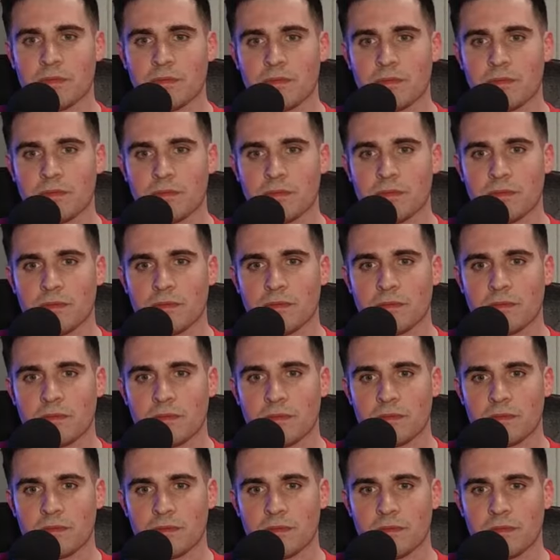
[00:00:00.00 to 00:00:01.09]

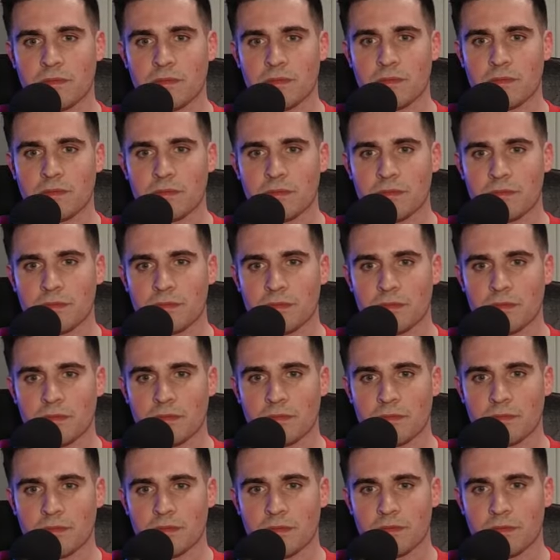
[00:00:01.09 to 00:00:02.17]

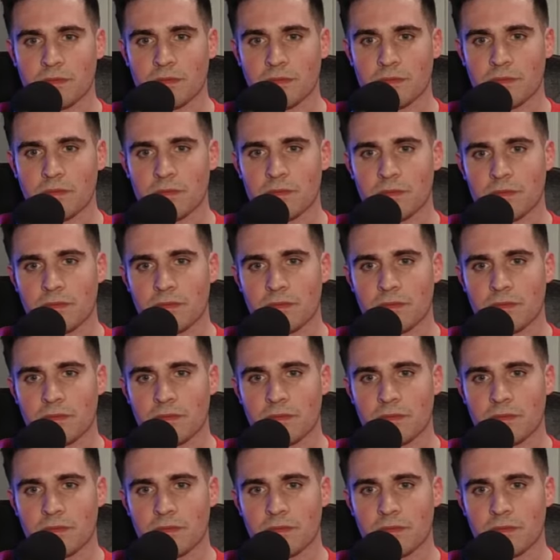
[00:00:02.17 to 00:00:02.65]
The person shown says nothing.